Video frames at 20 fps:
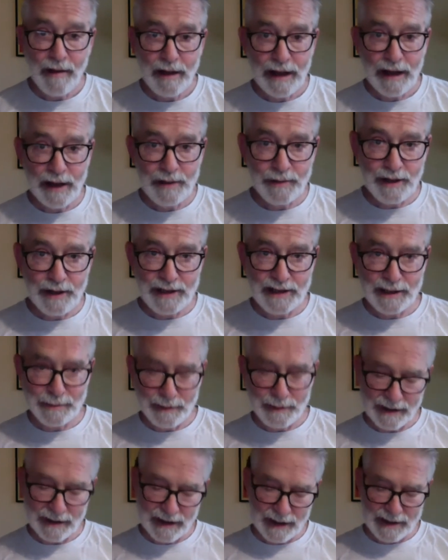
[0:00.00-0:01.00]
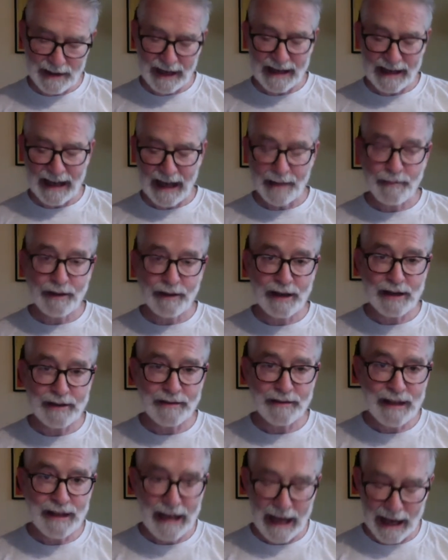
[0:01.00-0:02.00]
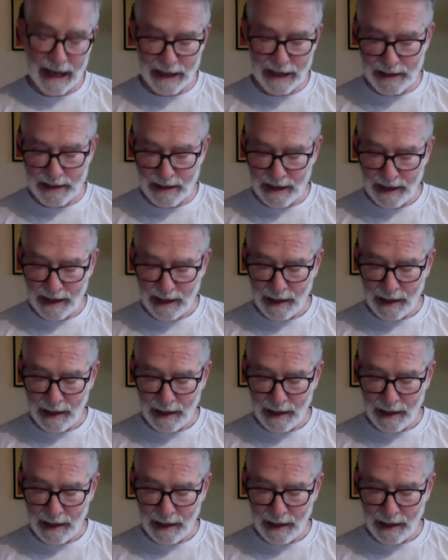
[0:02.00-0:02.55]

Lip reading: interesting because, again, because of the age.